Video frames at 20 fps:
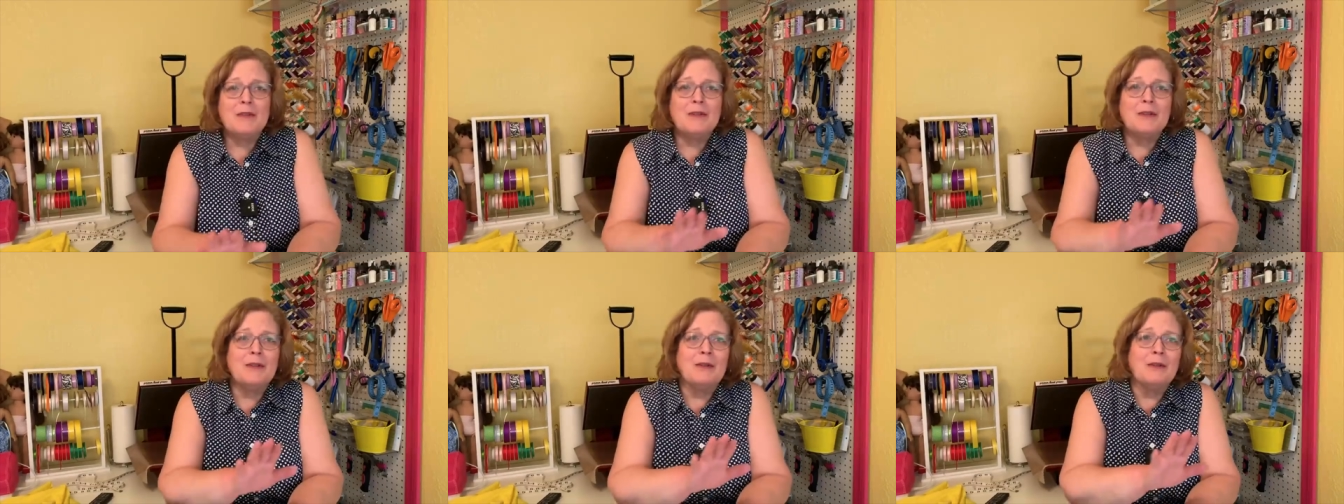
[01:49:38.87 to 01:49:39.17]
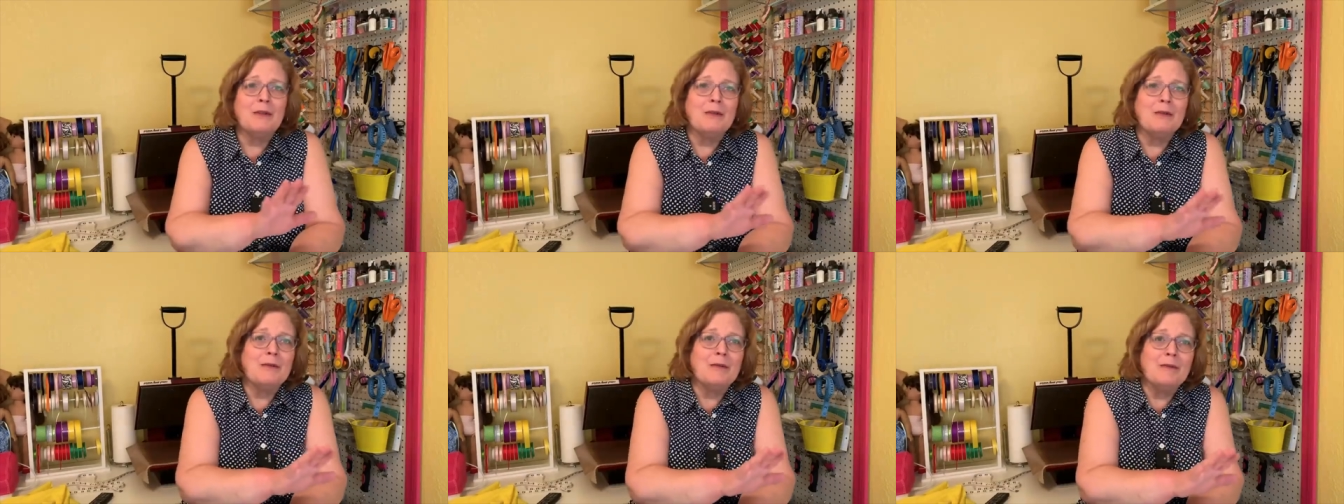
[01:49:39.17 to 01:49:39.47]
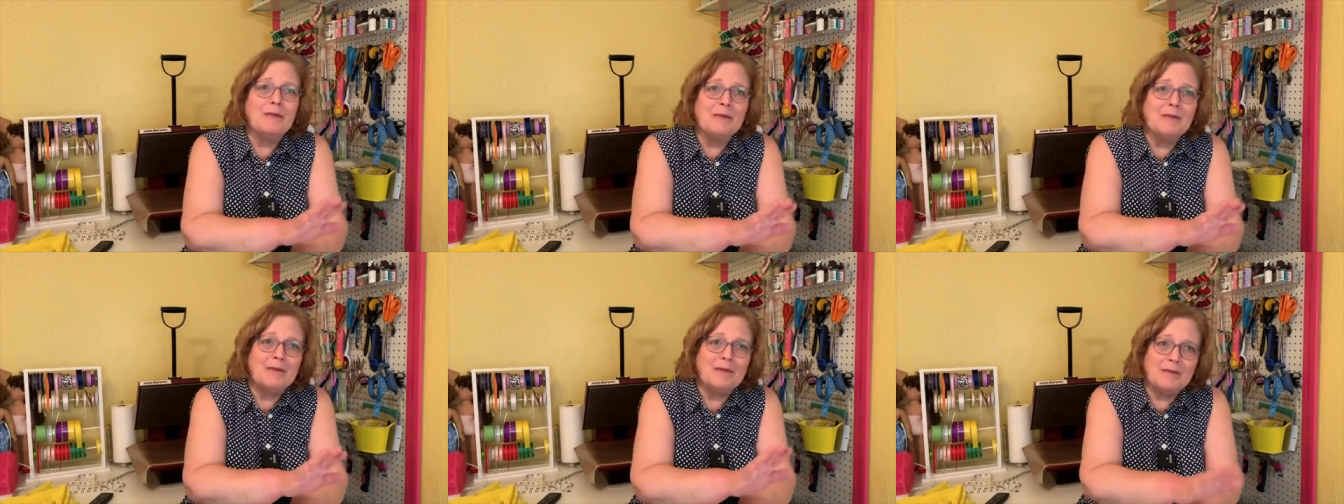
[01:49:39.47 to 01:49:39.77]

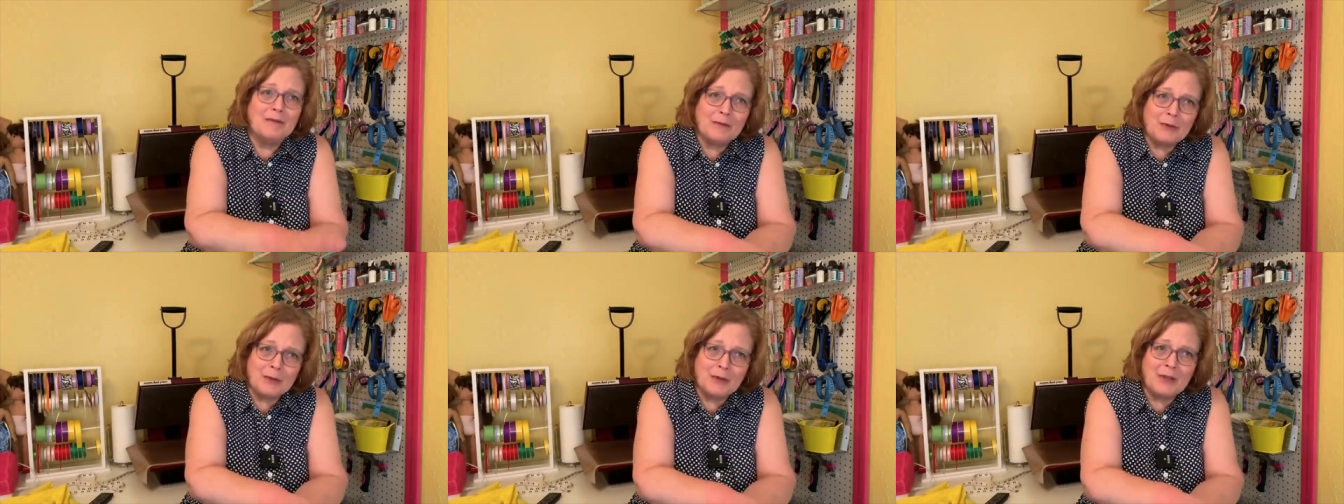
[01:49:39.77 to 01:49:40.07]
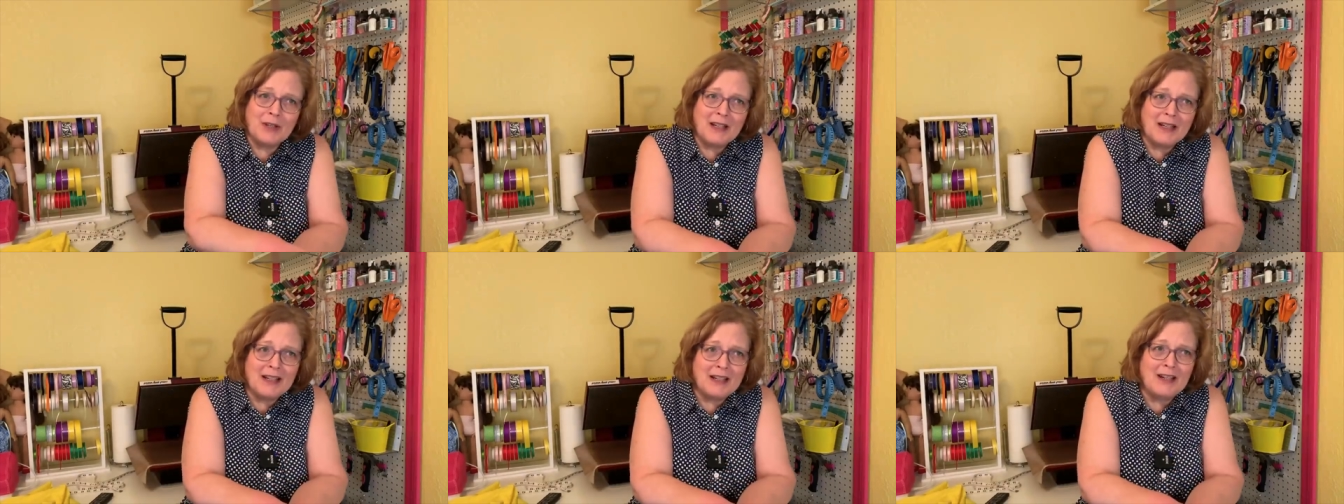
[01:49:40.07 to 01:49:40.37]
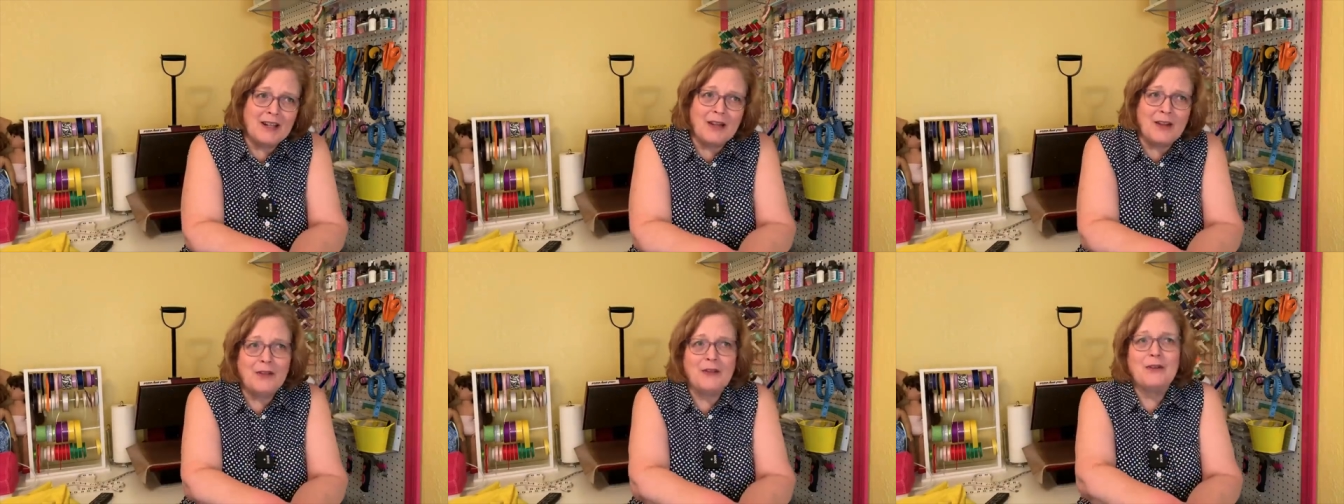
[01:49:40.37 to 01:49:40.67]
to rule in
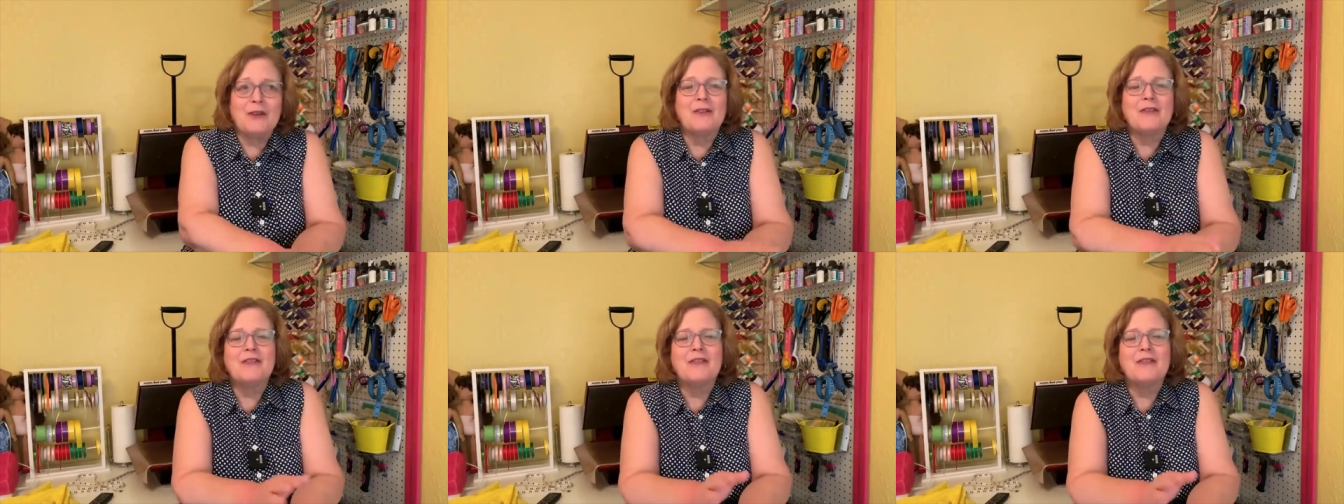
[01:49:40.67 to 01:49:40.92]
another.